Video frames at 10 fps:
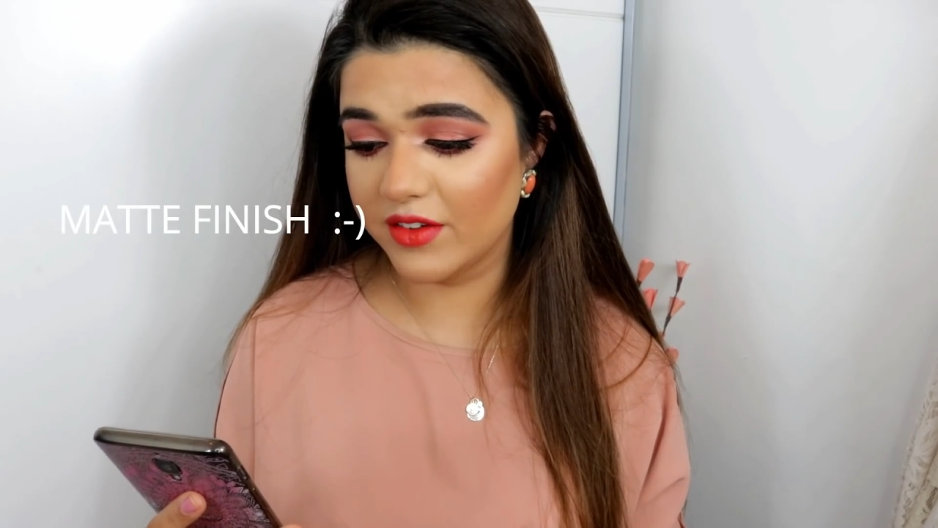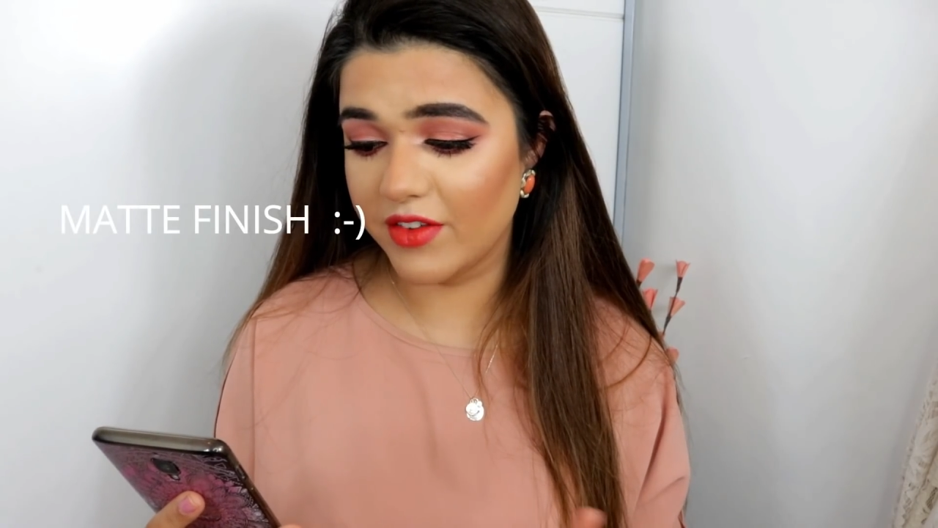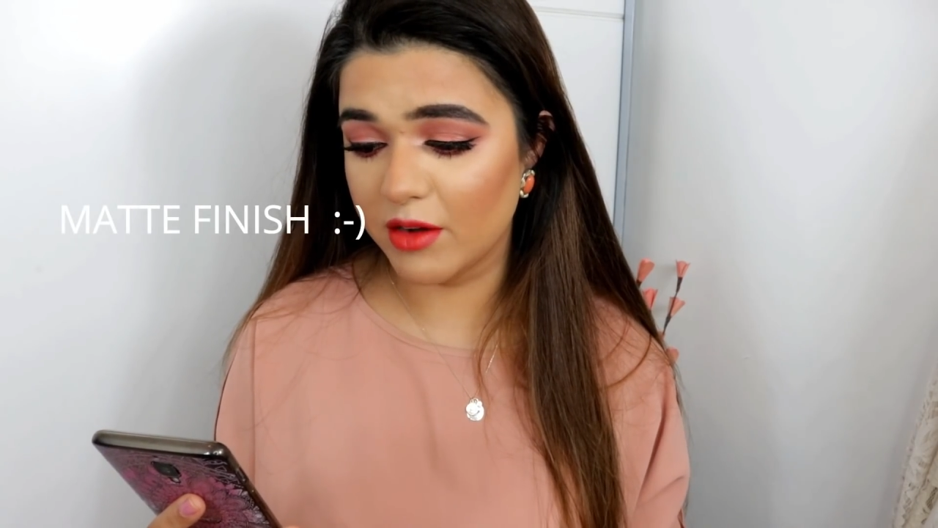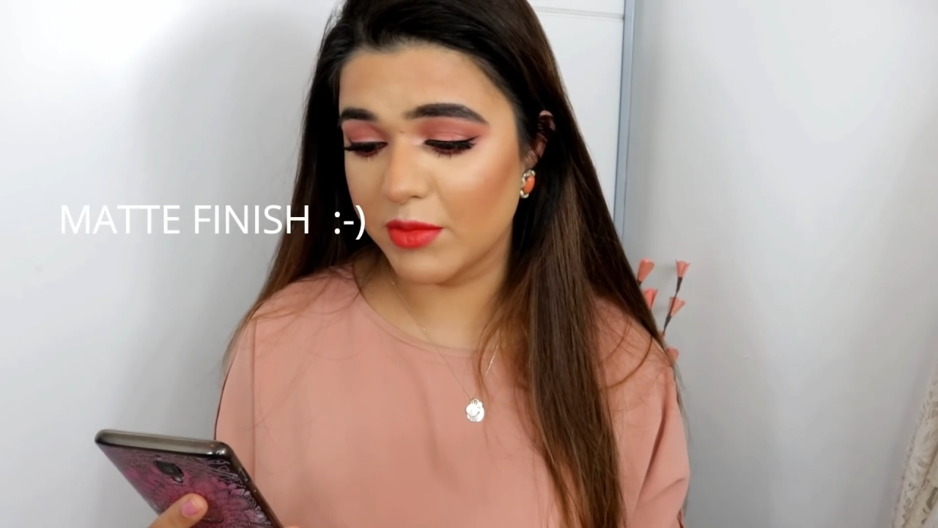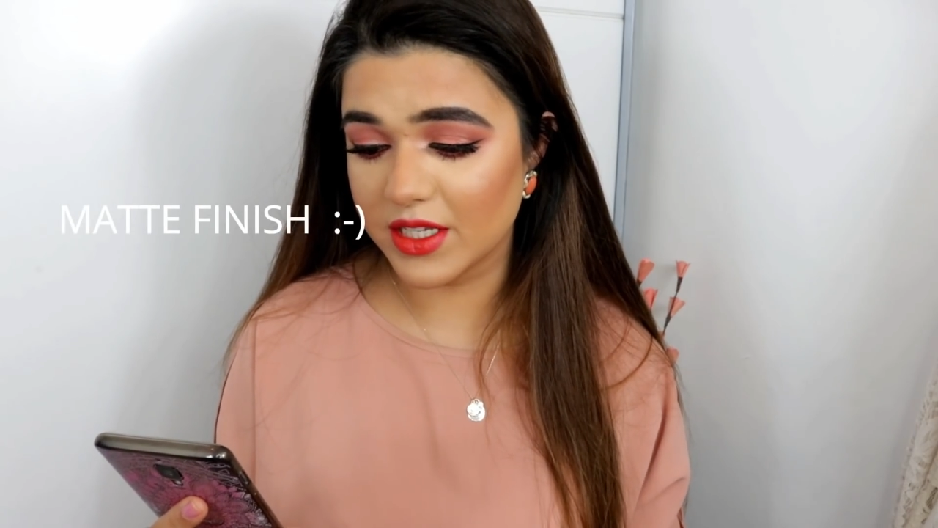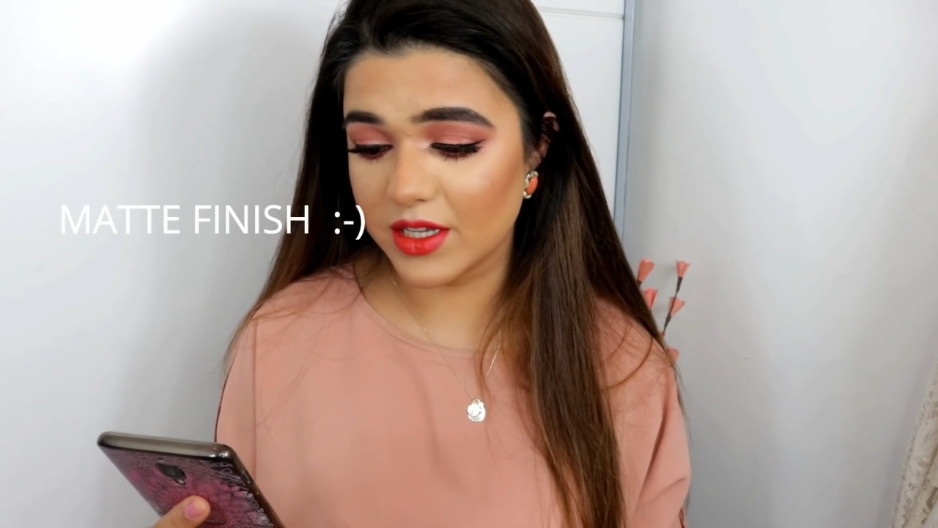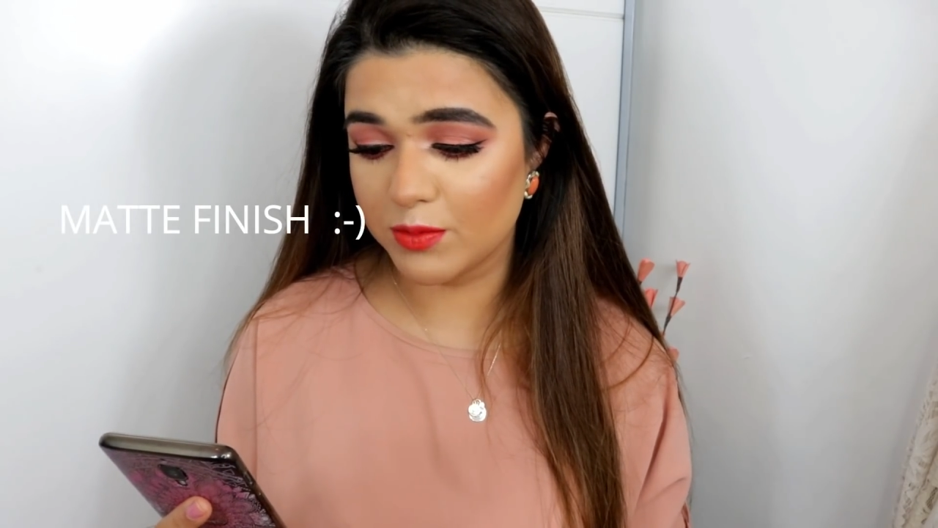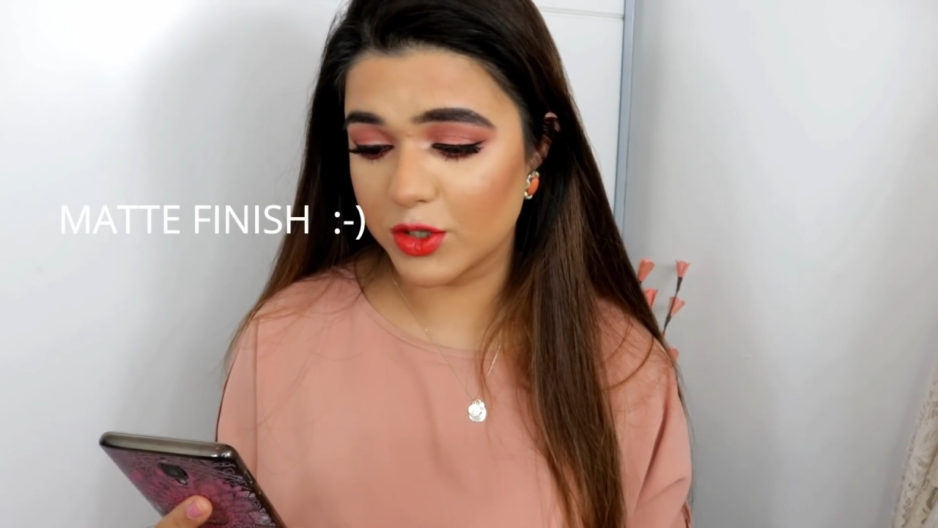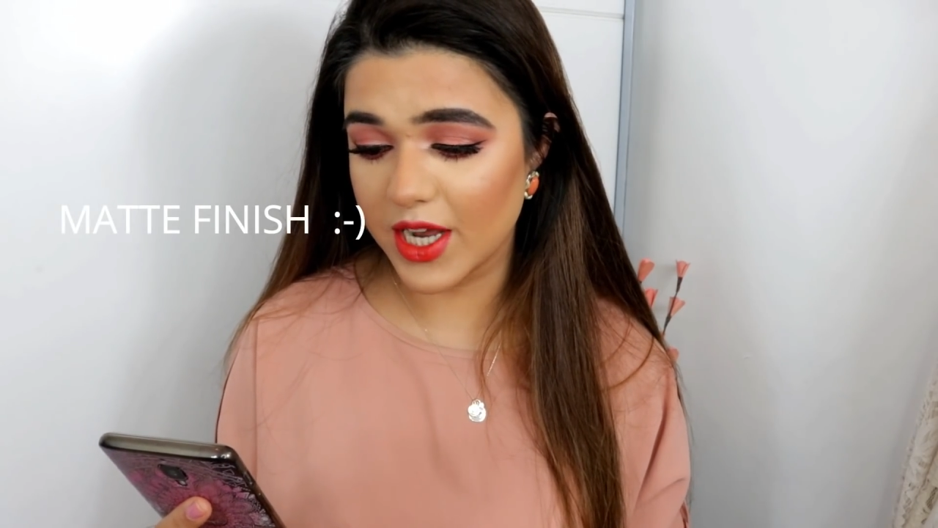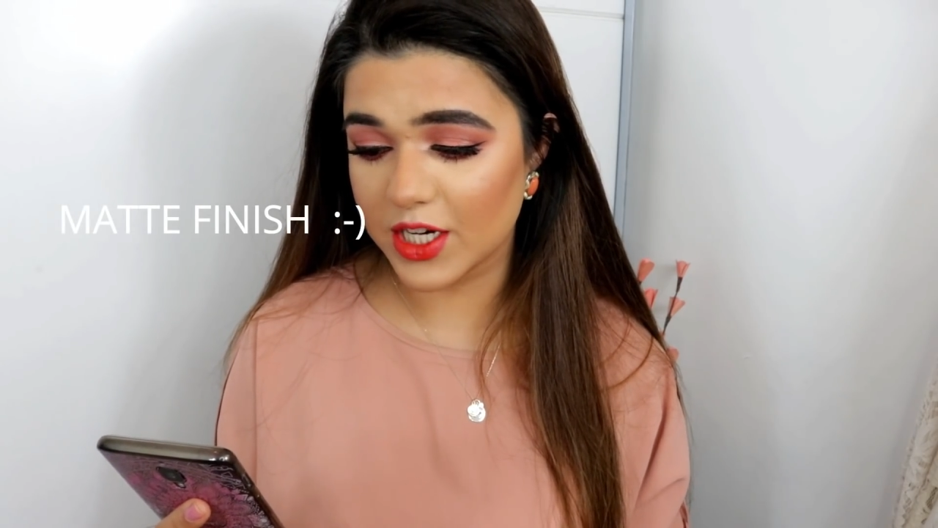environmental
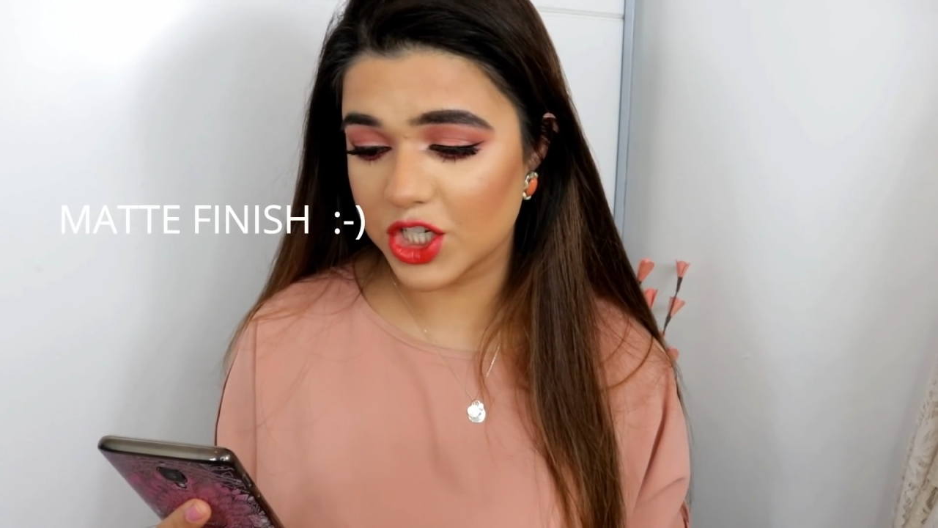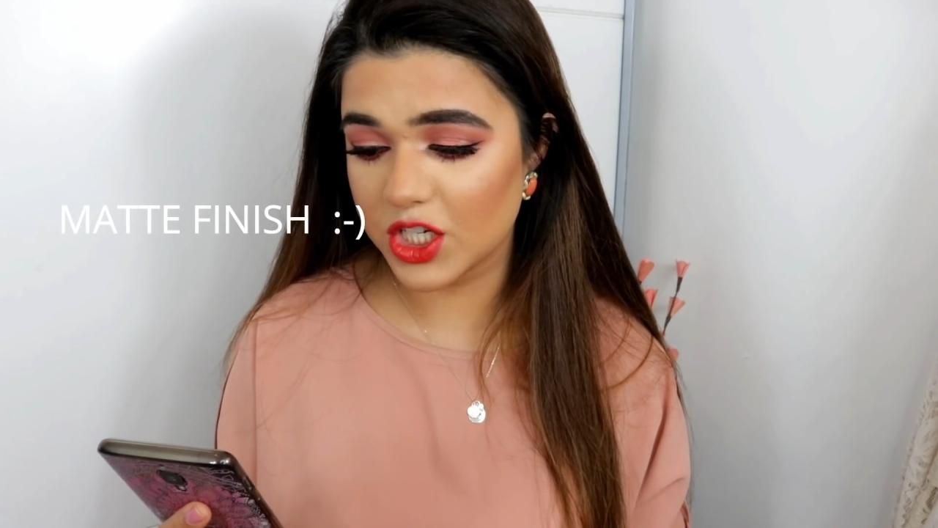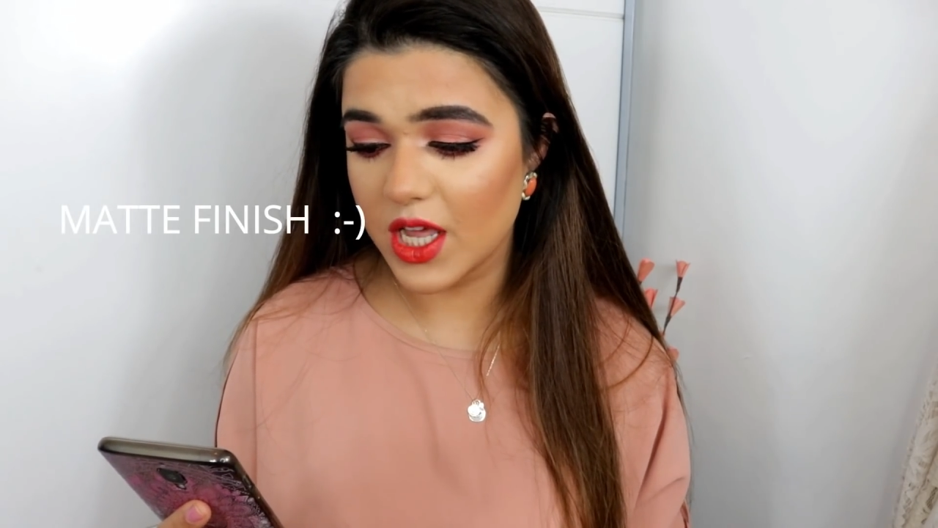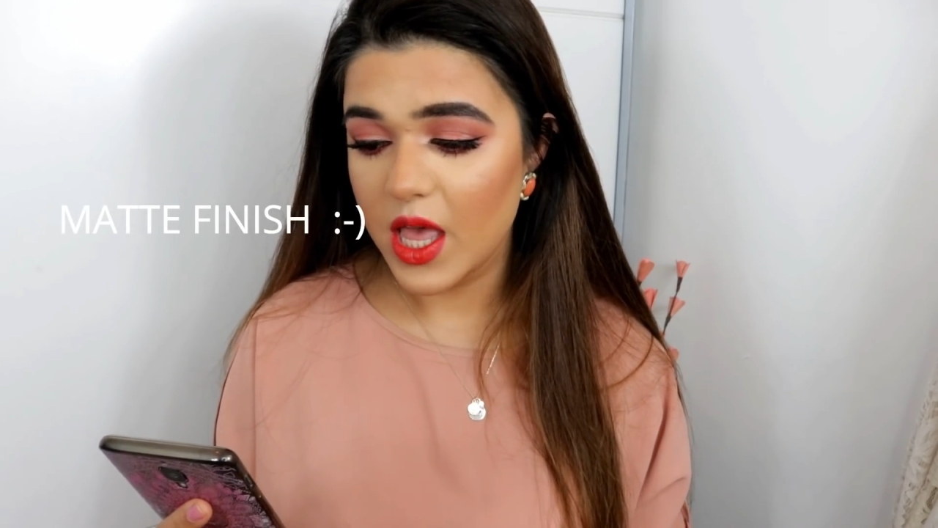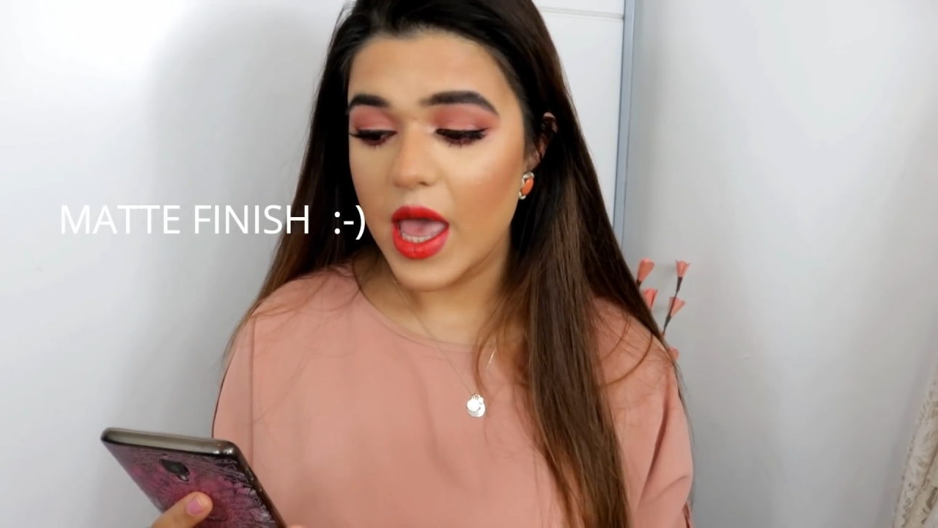protection.